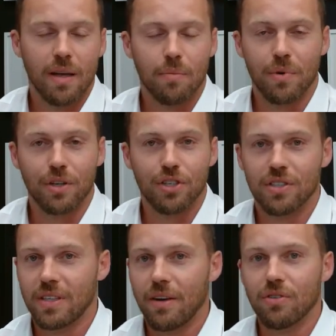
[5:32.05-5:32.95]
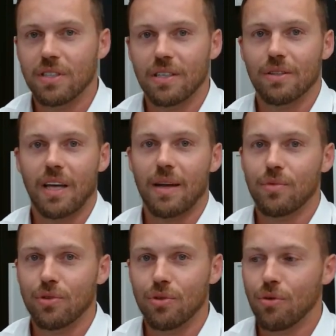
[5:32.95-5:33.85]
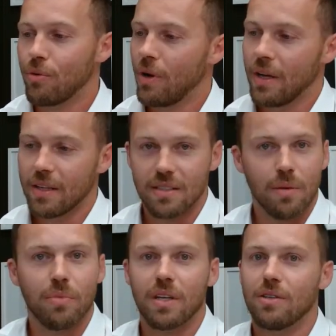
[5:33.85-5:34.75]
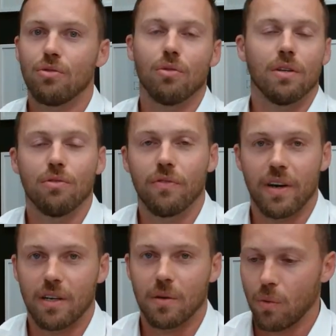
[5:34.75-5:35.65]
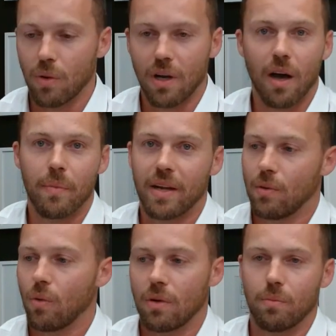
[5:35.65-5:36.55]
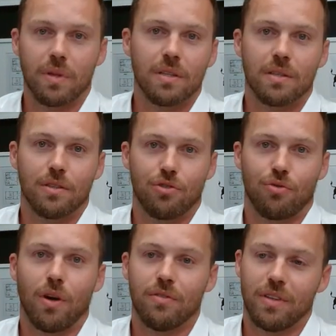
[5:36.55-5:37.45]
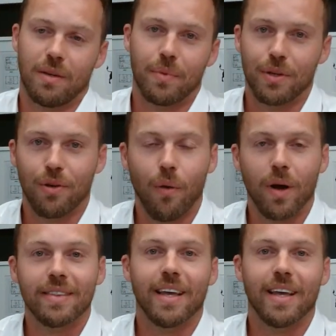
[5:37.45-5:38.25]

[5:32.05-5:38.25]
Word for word: but it just that every single time you do, something new, a new variable will come in and will completely destroy everything. But you know what?